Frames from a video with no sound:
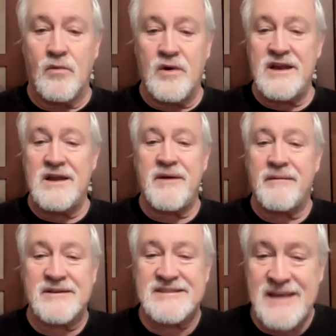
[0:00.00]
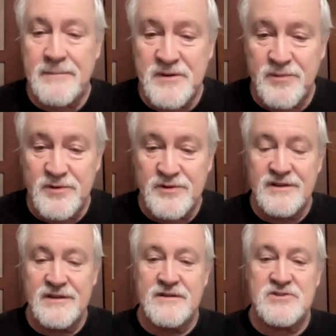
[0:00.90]
when did it become
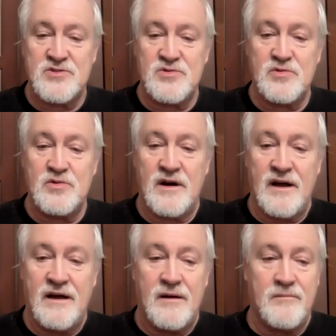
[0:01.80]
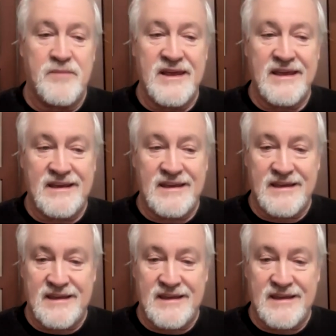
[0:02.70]
acceptable to be